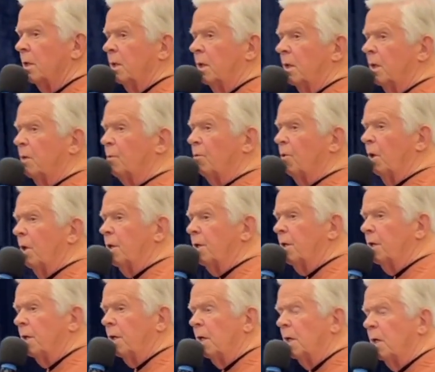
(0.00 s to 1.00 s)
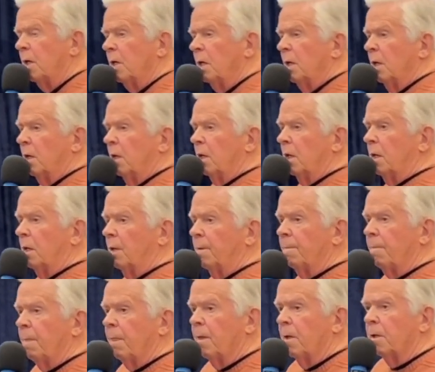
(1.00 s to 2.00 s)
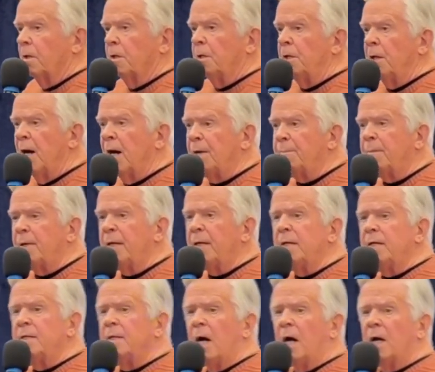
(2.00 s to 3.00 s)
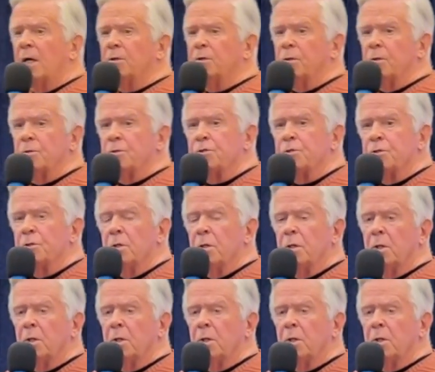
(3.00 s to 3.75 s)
He really did. Not many doctors